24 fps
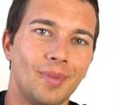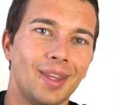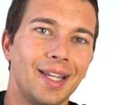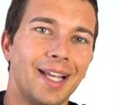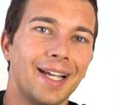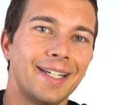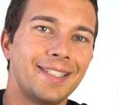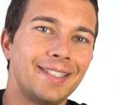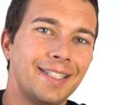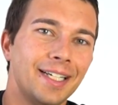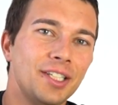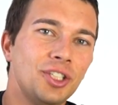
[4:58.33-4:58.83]

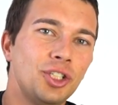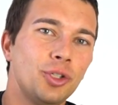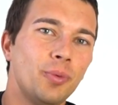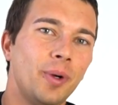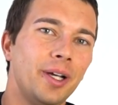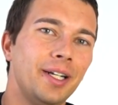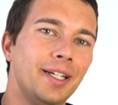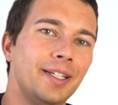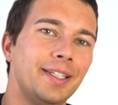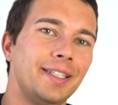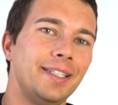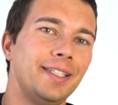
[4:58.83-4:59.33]

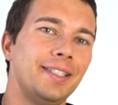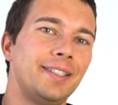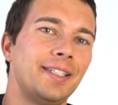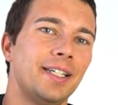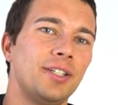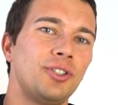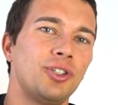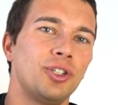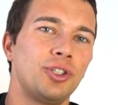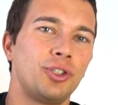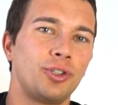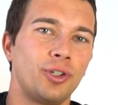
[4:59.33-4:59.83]
Accentuated
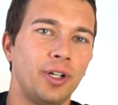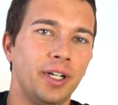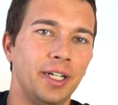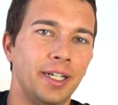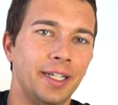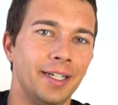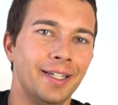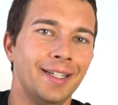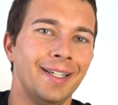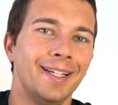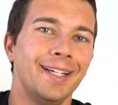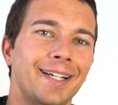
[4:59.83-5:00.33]
eccentric
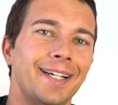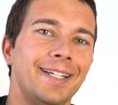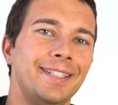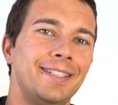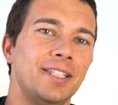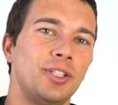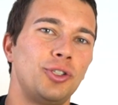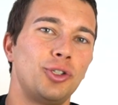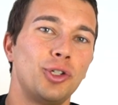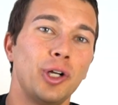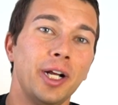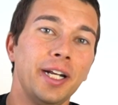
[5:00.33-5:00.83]
training is a
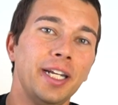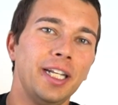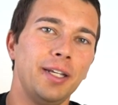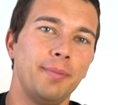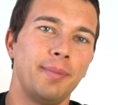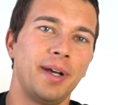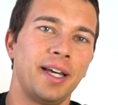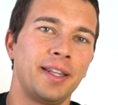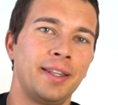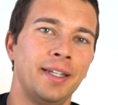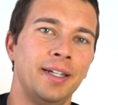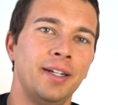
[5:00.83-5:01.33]
training
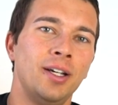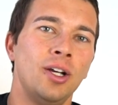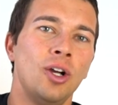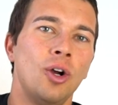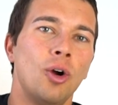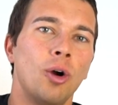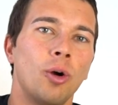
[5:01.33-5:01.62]
method